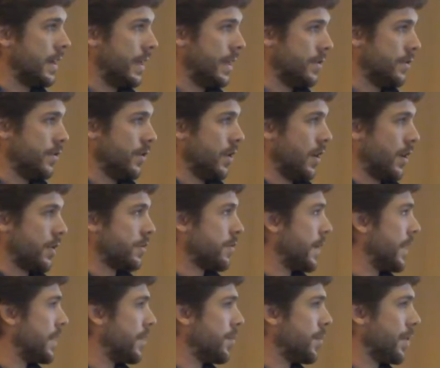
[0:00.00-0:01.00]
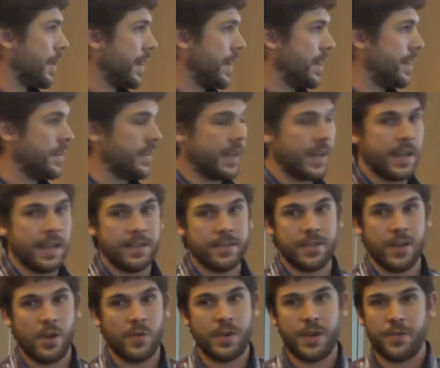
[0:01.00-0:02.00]
into our trainer plane, and
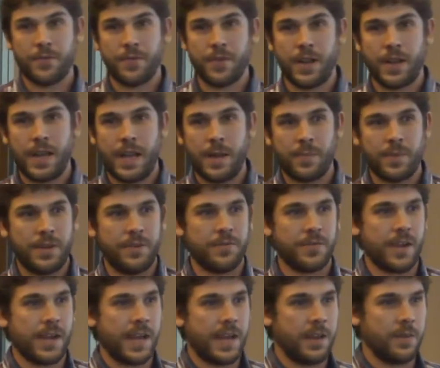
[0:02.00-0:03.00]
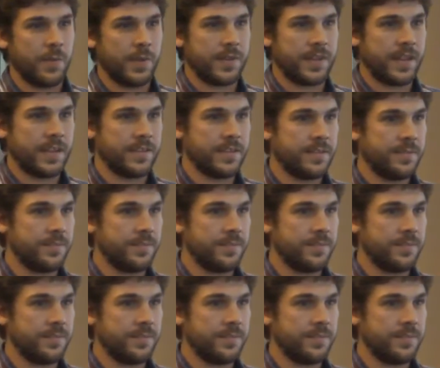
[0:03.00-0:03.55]
now they are happily flying with that.